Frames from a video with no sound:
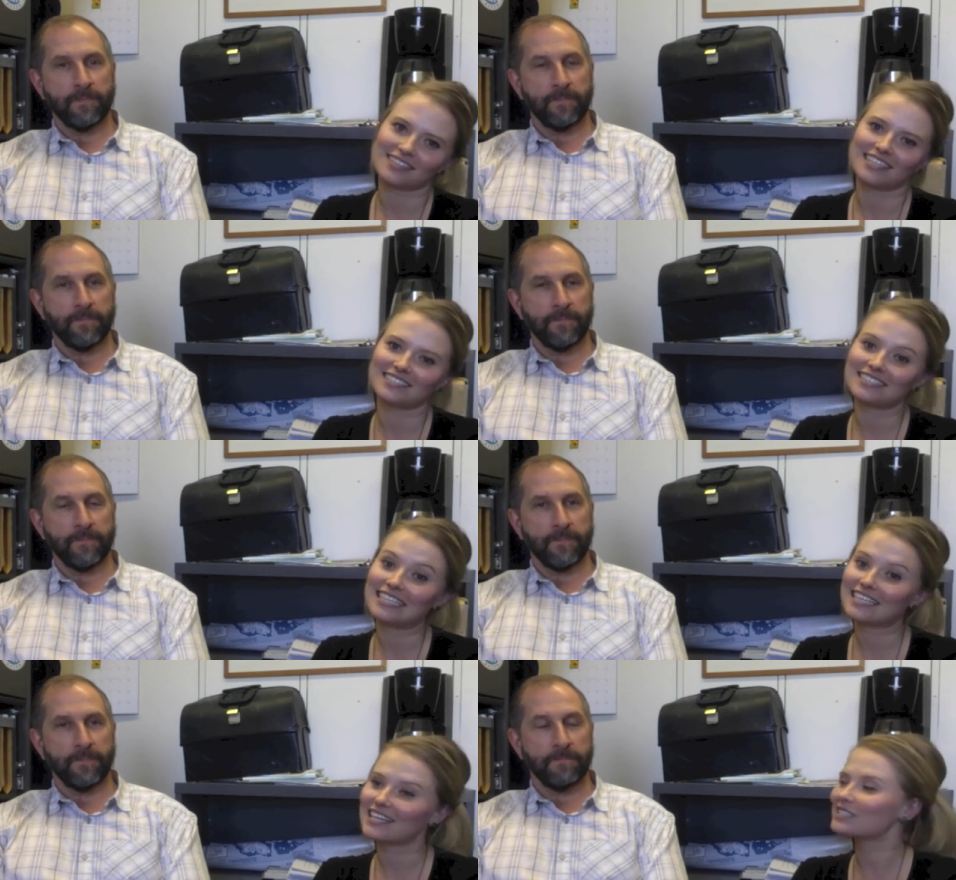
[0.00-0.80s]
Speaker 1: And
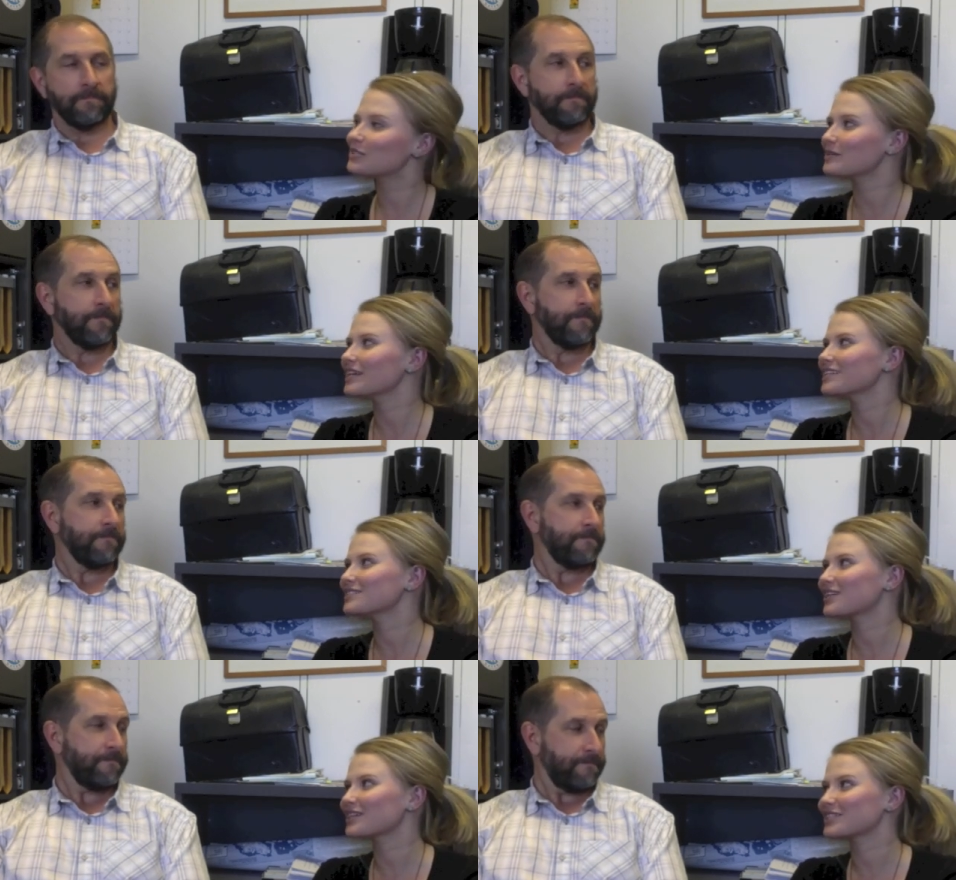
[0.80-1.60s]
sitting next to me is
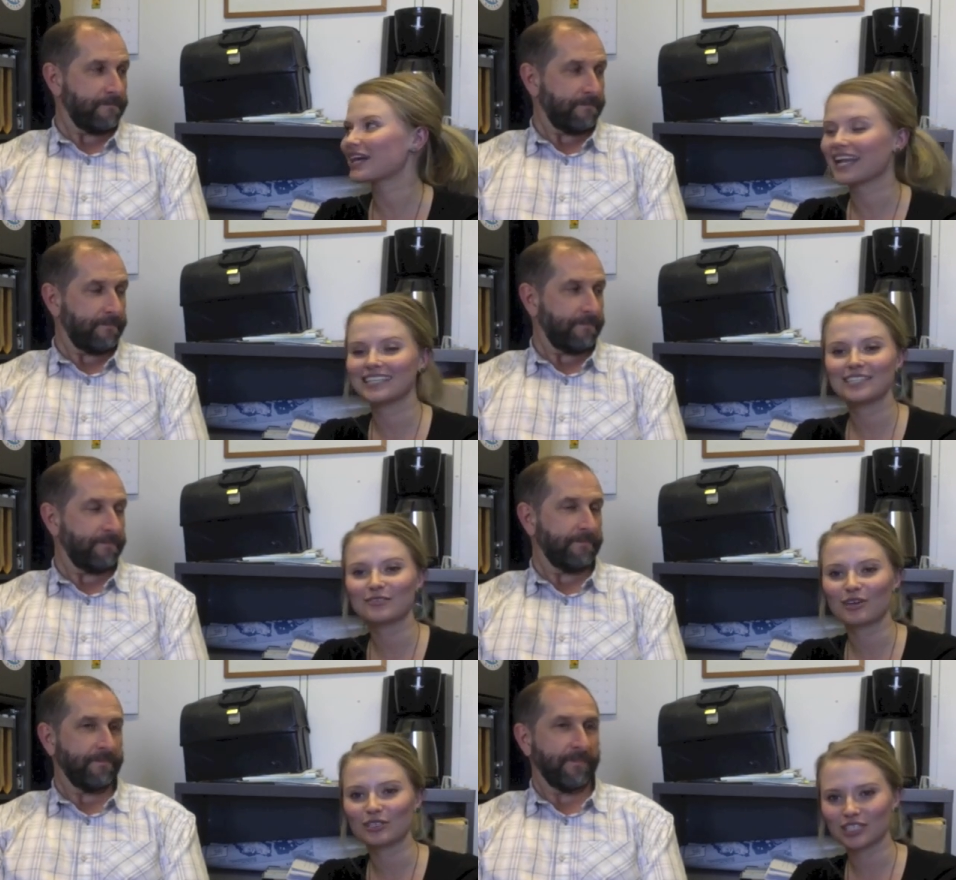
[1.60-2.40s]
Dr. Andy
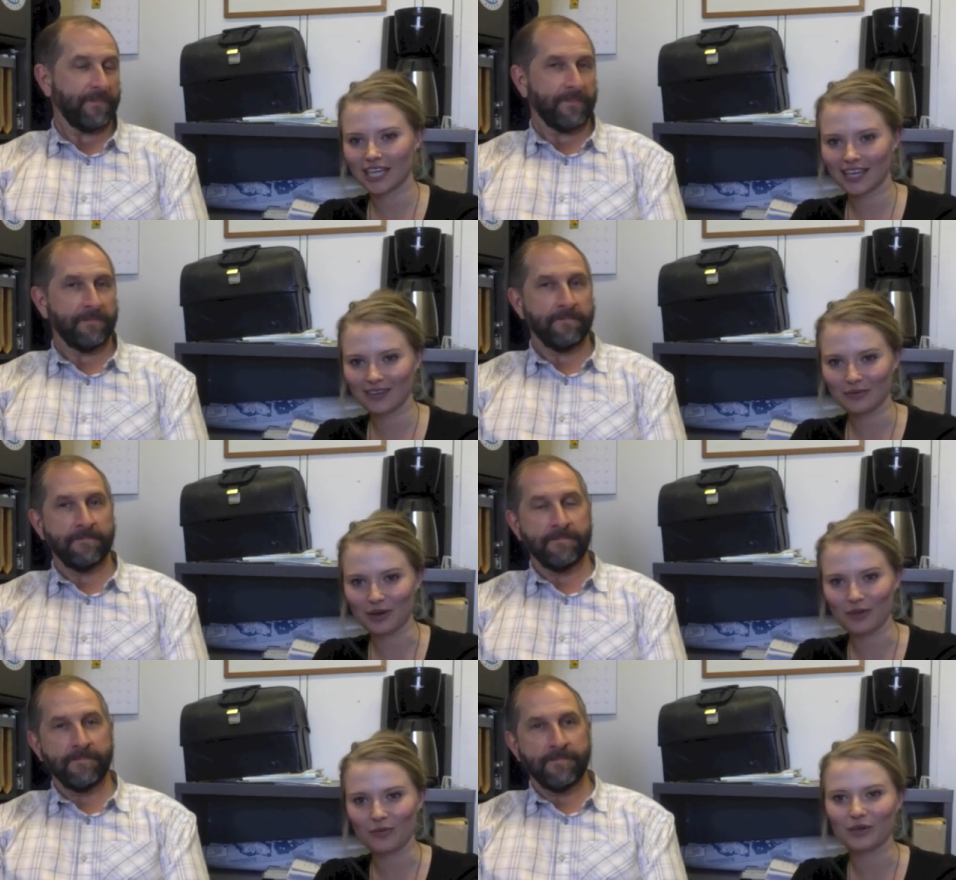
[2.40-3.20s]
Derocher, one
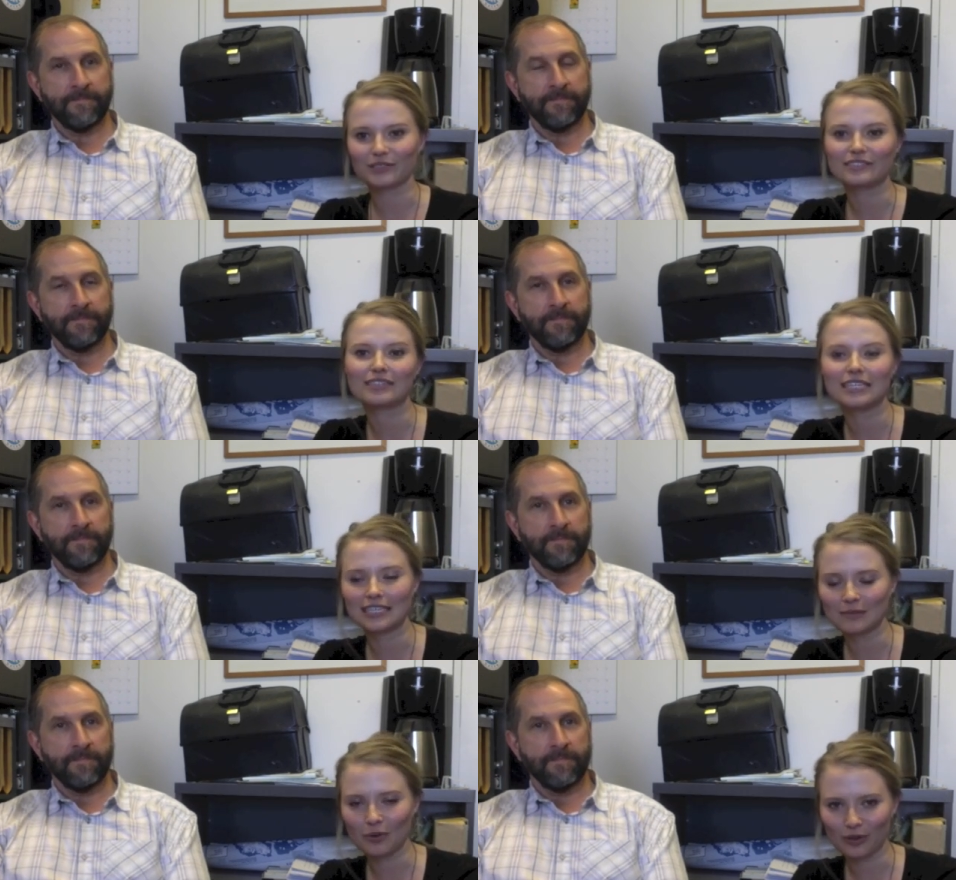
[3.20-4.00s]
of the world's
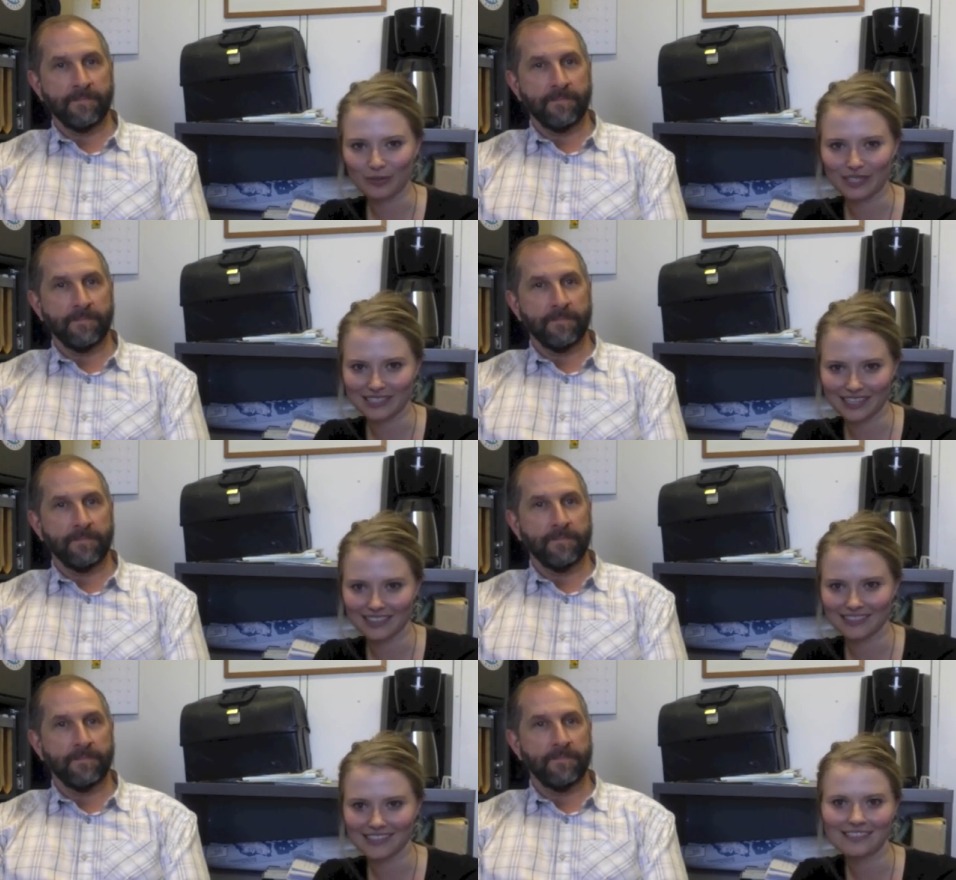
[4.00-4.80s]
leading polar bear
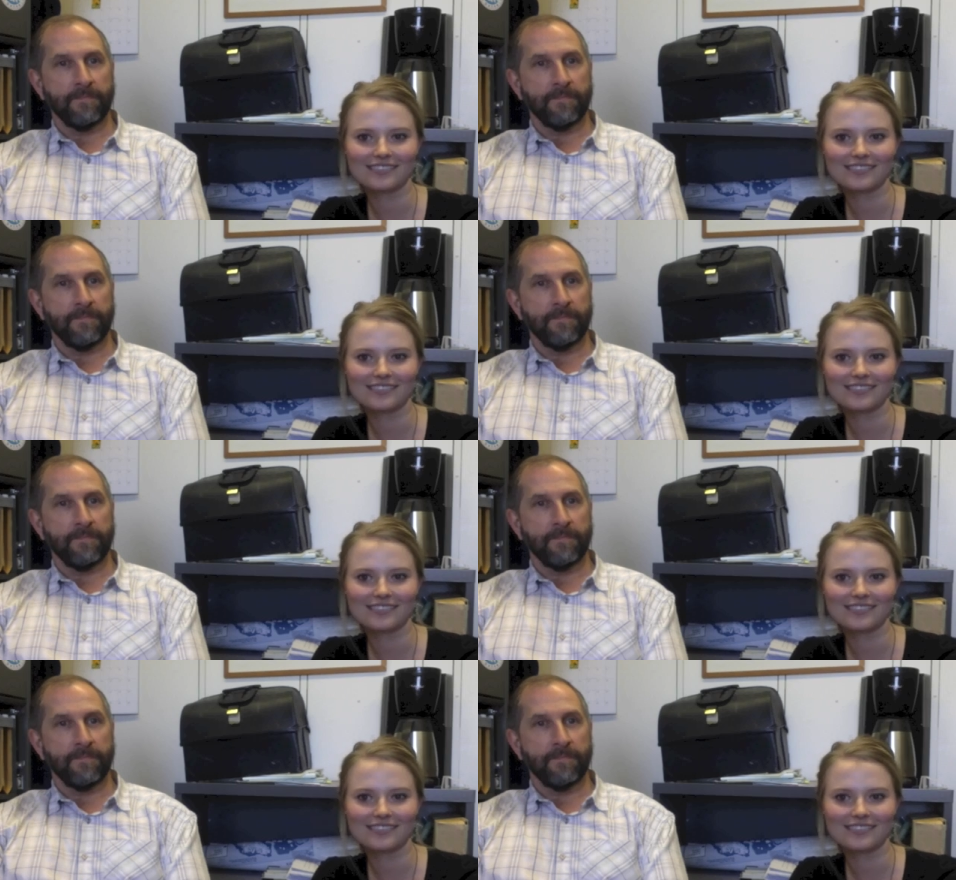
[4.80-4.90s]
scientists,